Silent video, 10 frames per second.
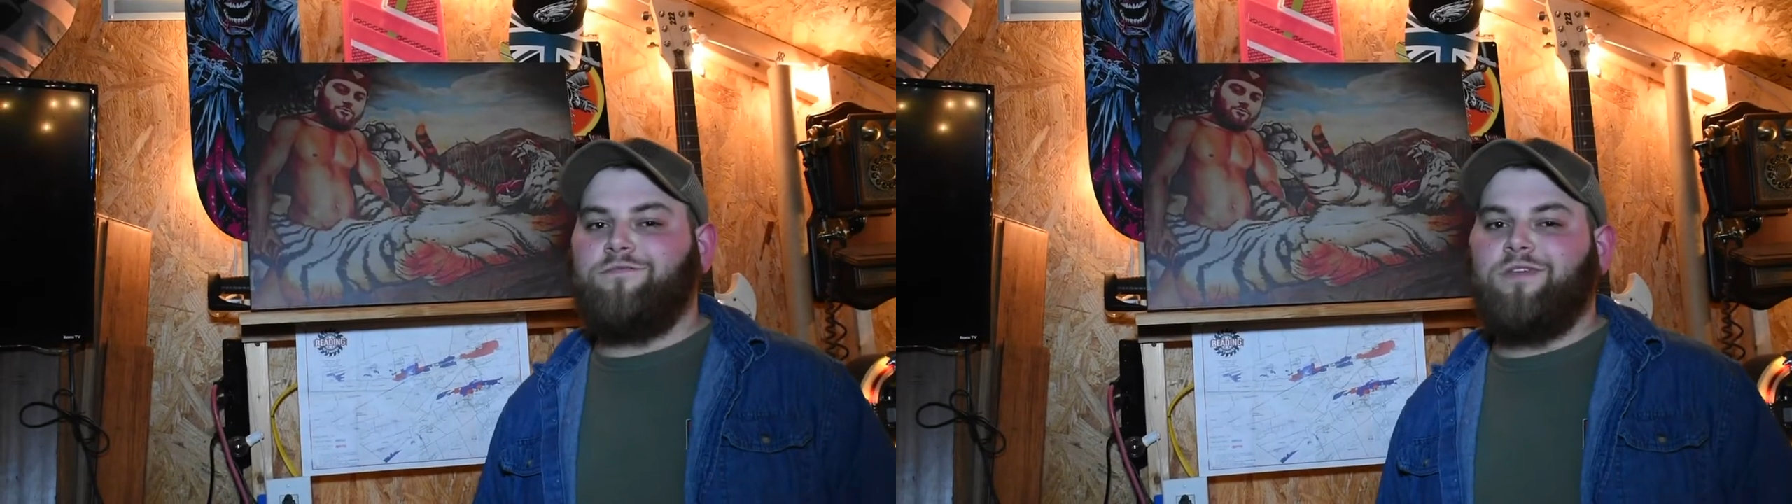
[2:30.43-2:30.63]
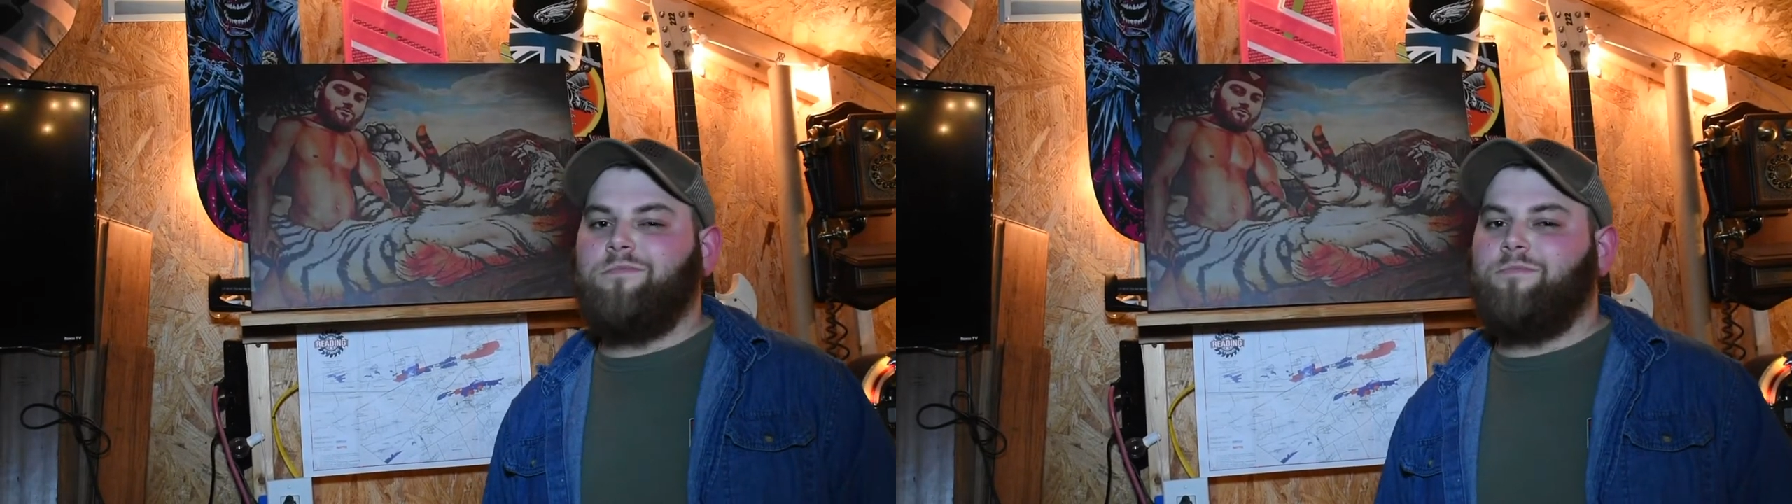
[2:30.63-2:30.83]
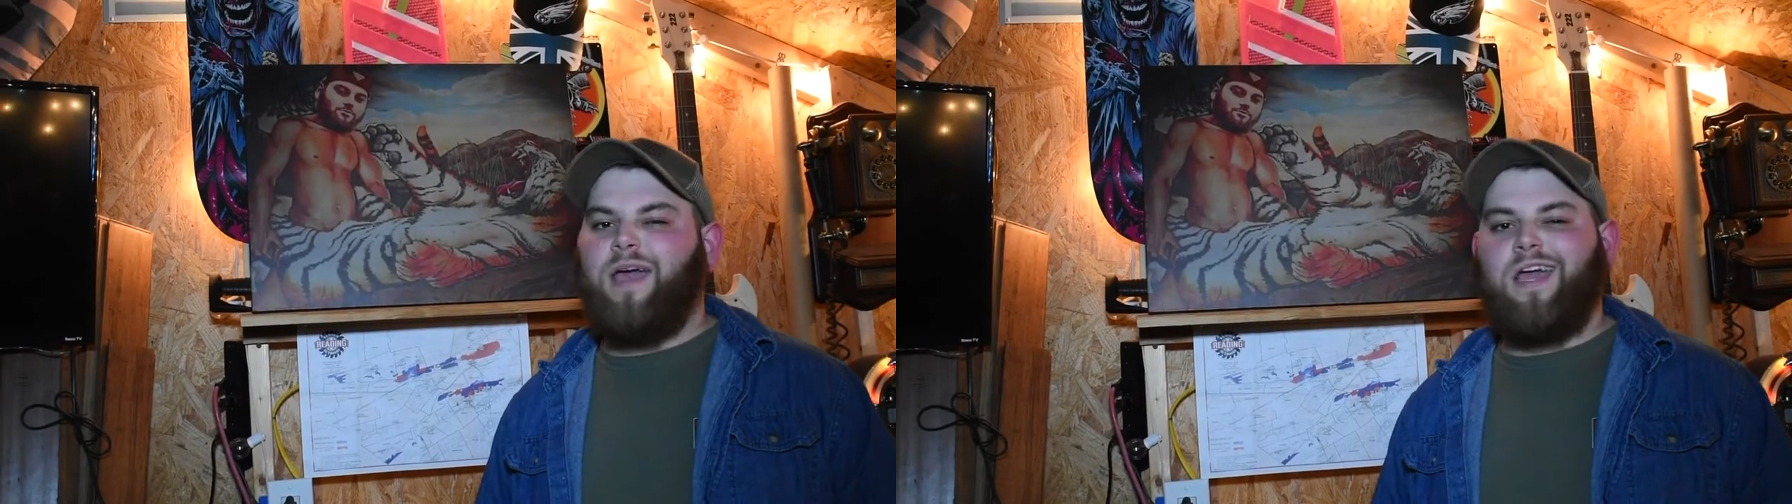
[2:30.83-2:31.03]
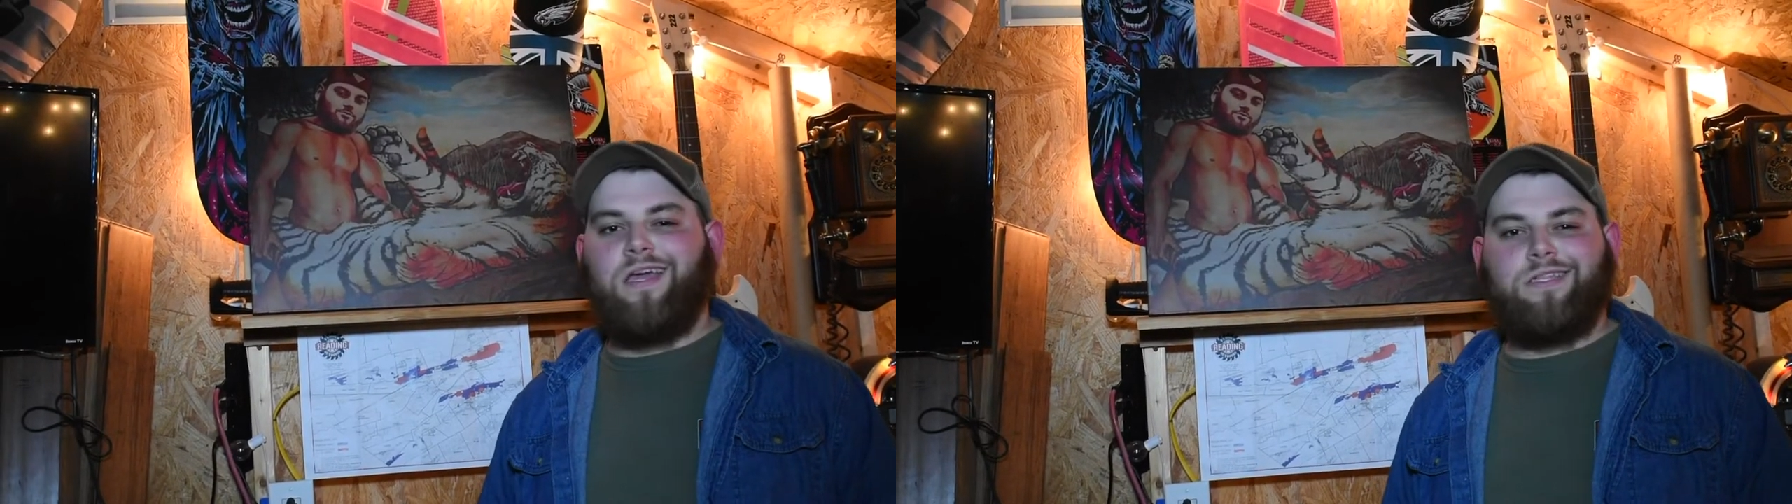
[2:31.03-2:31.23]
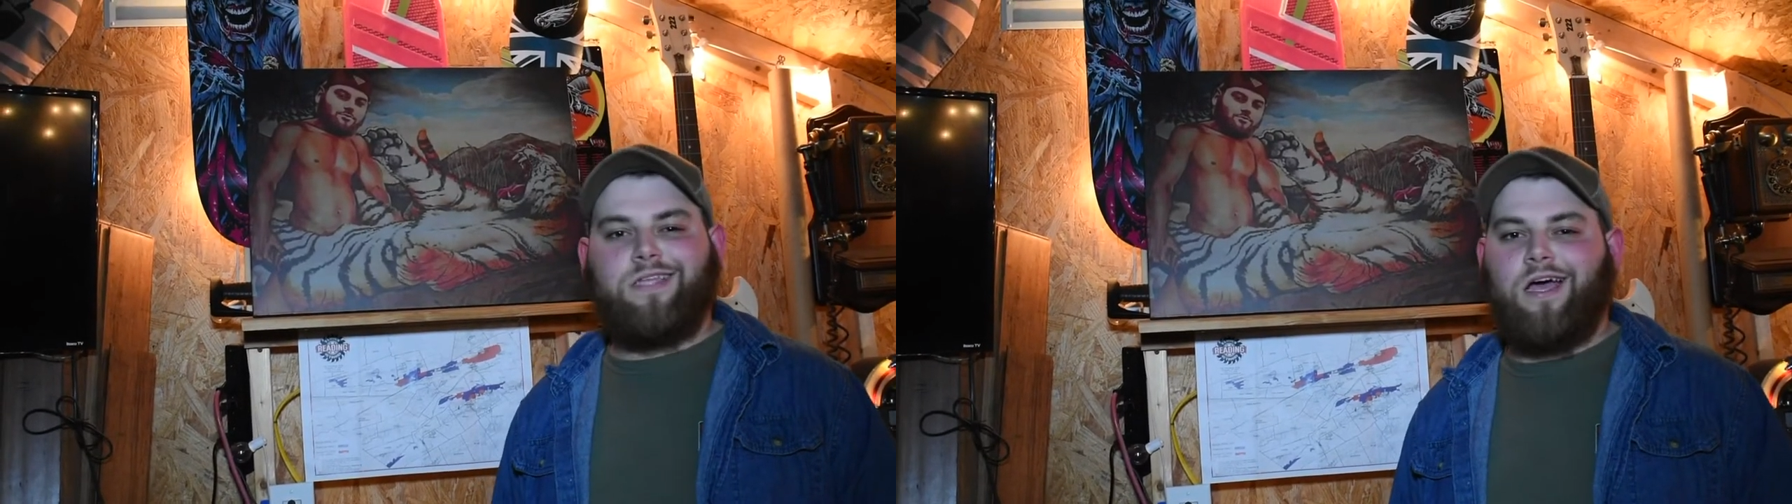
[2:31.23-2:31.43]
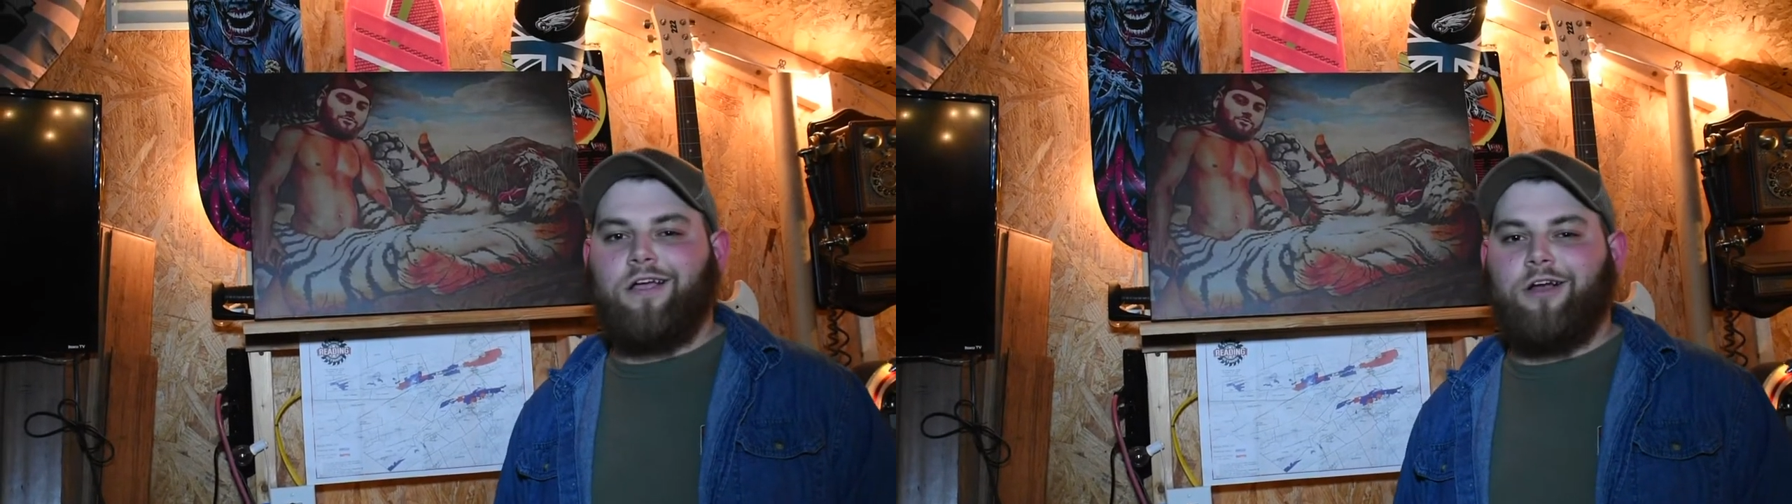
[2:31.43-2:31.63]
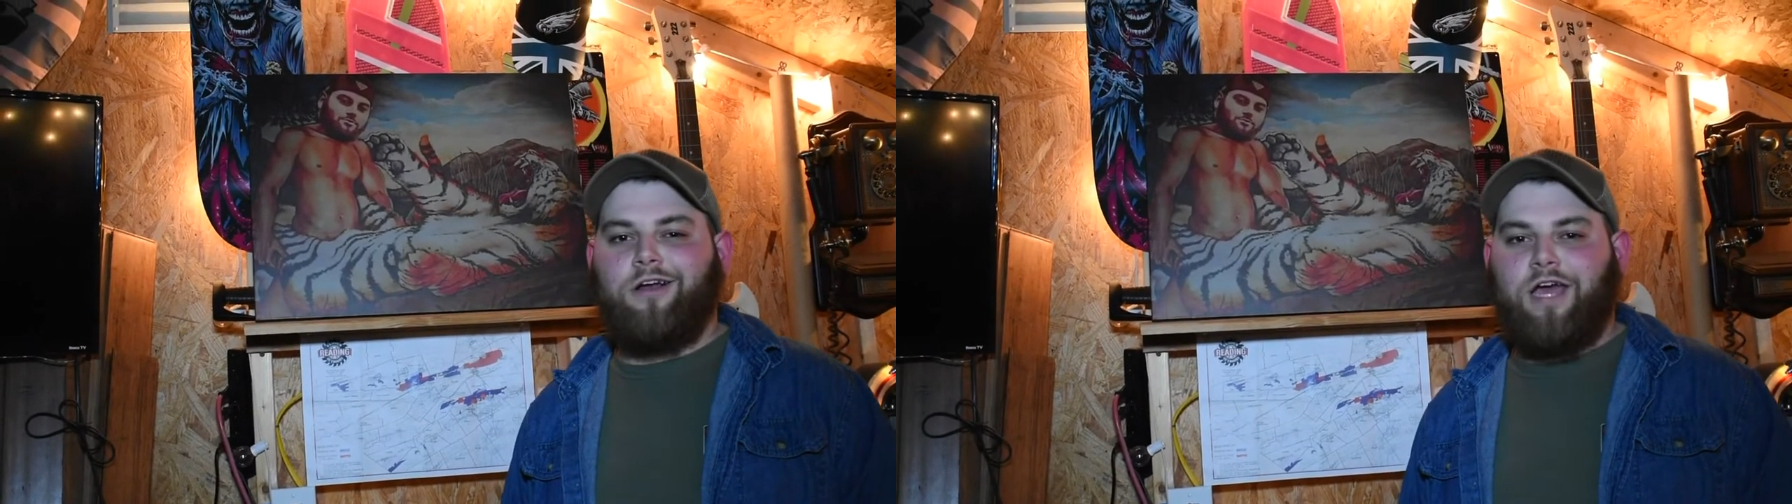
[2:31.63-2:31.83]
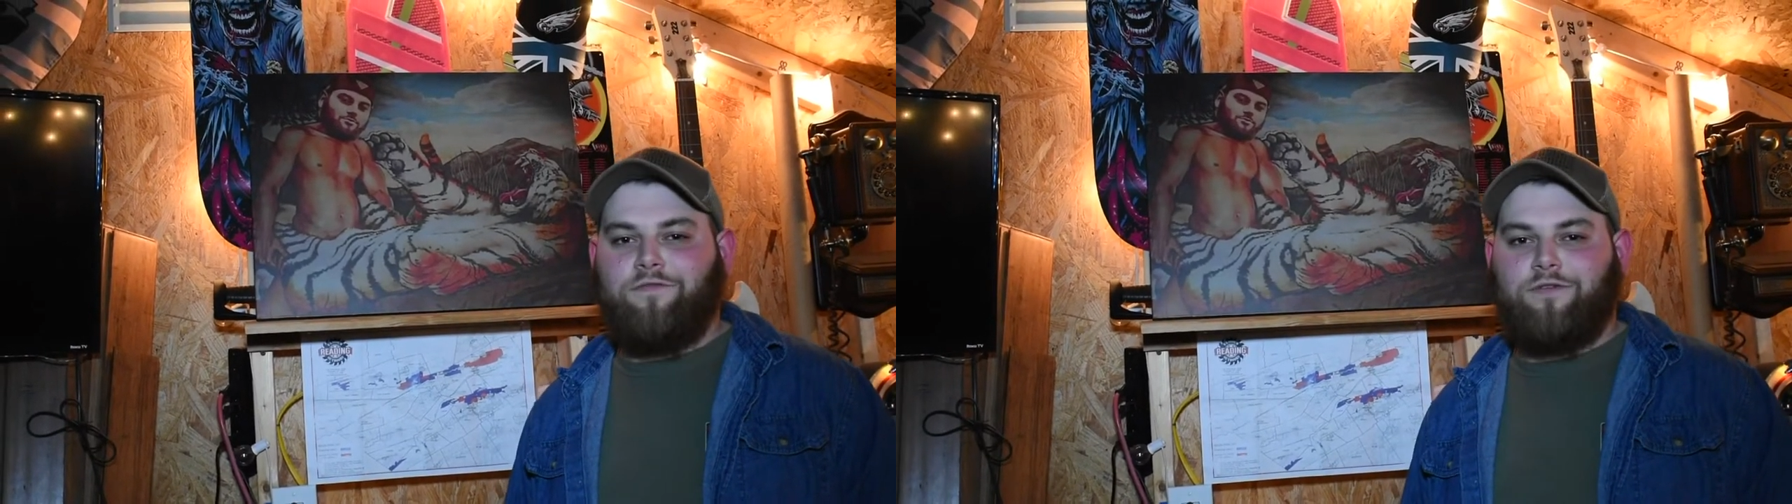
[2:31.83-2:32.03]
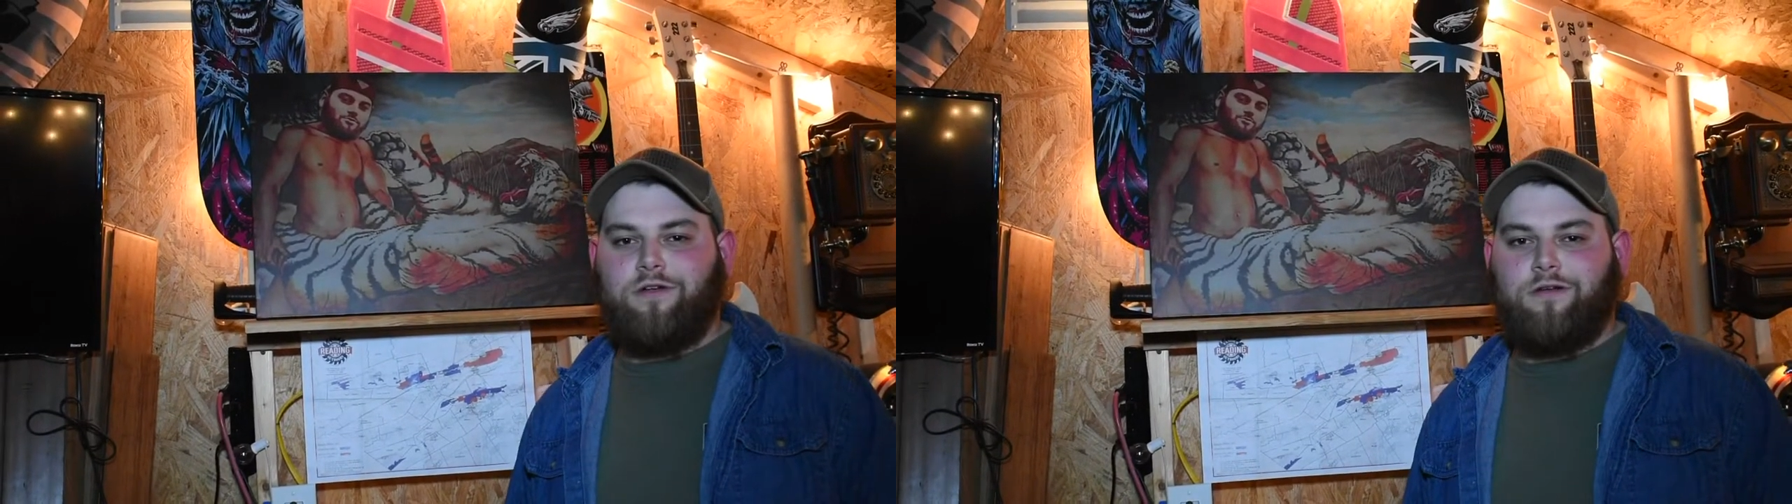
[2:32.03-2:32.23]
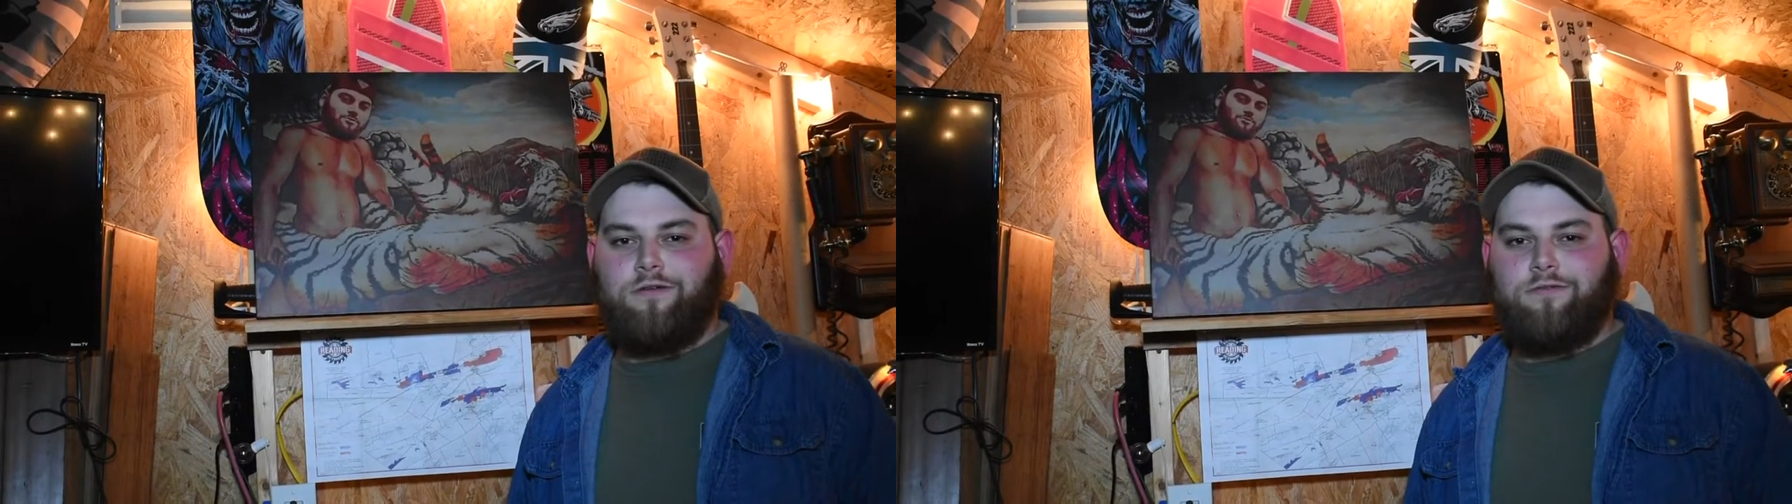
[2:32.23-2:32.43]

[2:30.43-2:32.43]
me banging a tiger in Africa